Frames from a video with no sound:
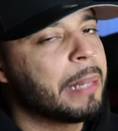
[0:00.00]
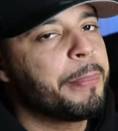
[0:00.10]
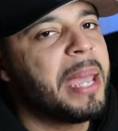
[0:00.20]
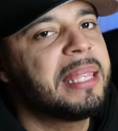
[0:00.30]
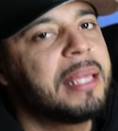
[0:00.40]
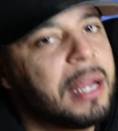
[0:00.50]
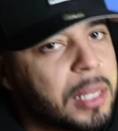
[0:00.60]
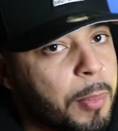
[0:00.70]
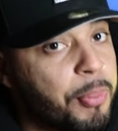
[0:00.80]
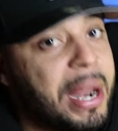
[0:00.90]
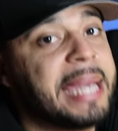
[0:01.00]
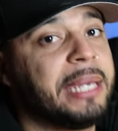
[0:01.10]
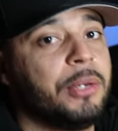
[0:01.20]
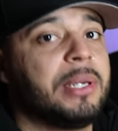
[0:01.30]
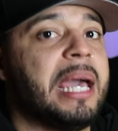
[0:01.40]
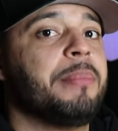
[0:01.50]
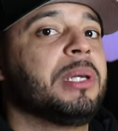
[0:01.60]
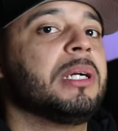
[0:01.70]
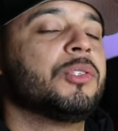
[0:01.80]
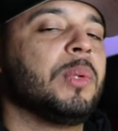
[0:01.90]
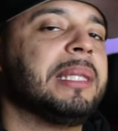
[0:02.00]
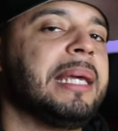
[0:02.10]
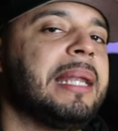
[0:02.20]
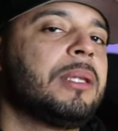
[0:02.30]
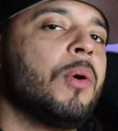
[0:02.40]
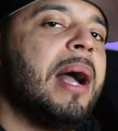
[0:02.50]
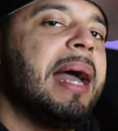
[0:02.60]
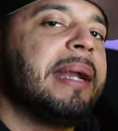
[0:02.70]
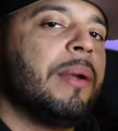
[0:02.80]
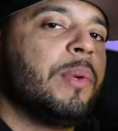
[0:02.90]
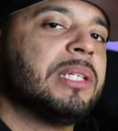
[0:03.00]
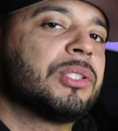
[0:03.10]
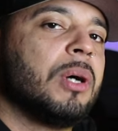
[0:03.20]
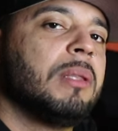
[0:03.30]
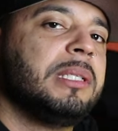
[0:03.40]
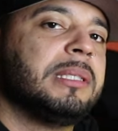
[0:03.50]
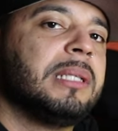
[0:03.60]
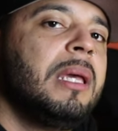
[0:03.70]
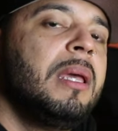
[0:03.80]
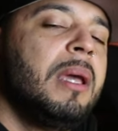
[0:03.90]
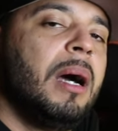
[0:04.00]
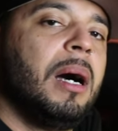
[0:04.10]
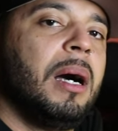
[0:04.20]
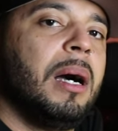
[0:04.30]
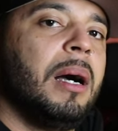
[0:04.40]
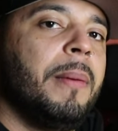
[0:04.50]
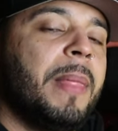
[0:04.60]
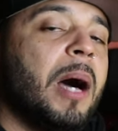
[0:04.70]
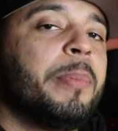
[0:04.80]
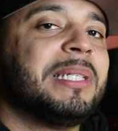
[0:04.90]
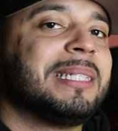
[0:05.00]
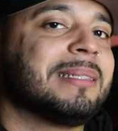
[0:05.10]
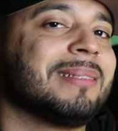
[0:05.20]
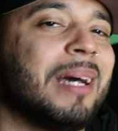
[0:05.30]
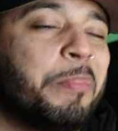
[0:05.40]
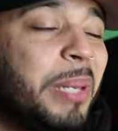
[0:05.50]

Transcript: depending on the bracket you get, because we did go ahead and we installed these LP6s on